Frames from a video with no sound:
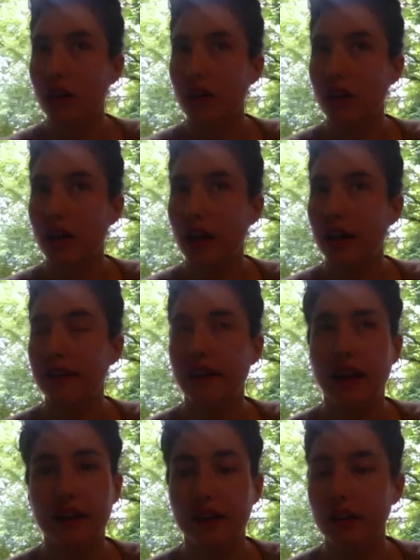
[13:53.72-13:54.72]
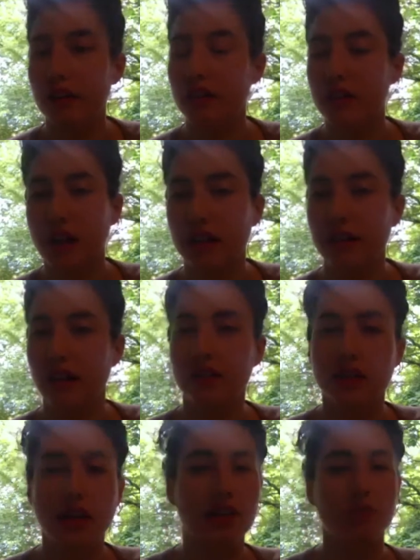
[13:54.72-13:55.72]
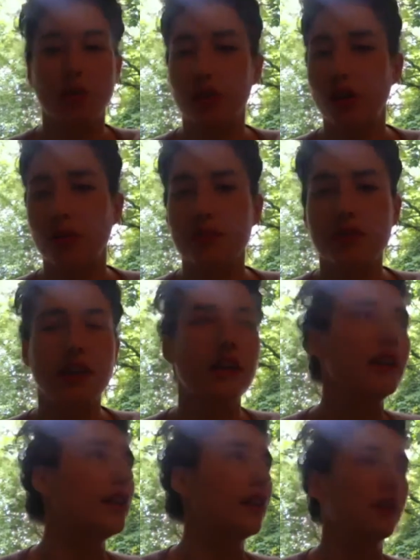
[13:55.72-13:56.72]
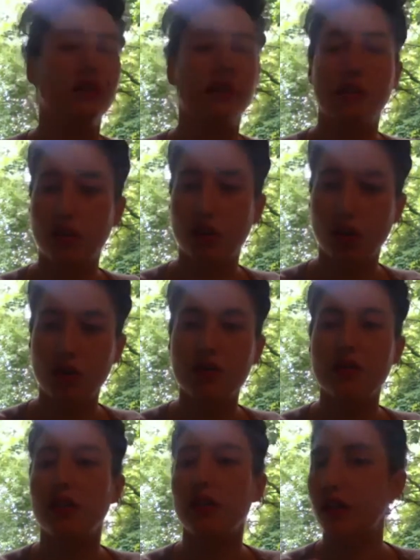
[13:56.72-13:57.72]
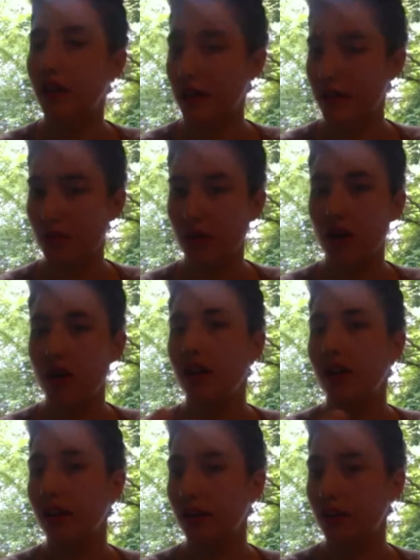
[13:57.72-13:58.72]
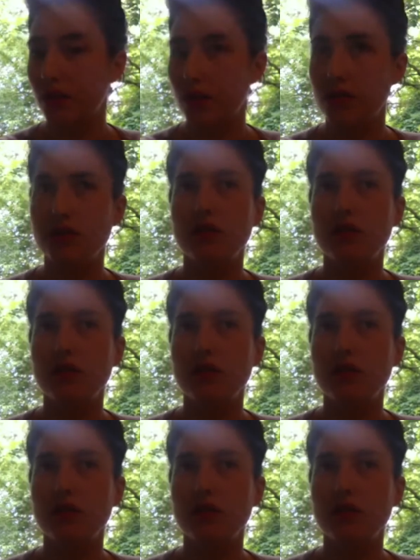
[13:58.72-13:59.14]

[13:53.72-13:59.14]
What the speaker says: and then the next one comes in and then goes, and then the next one and then goes,